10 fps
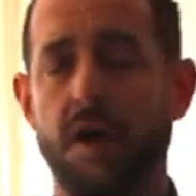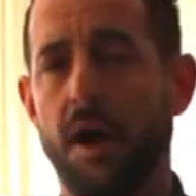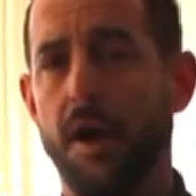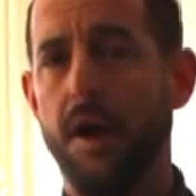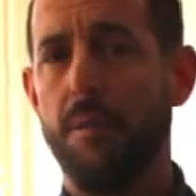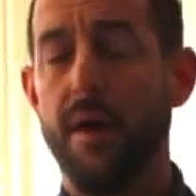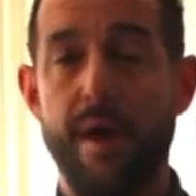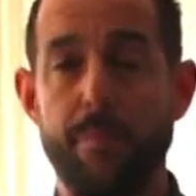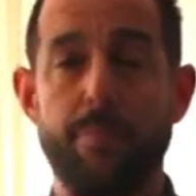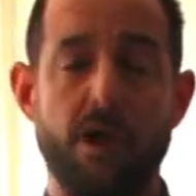
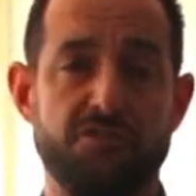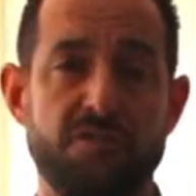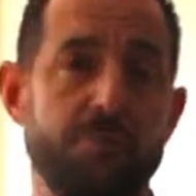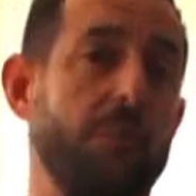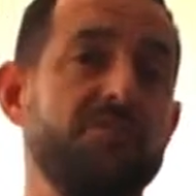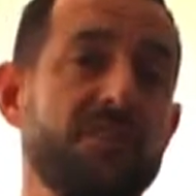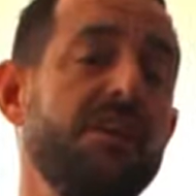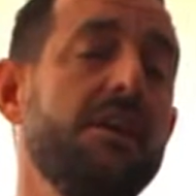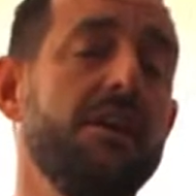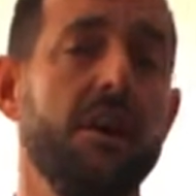and purchased the
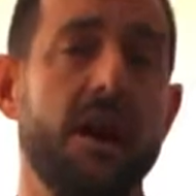property.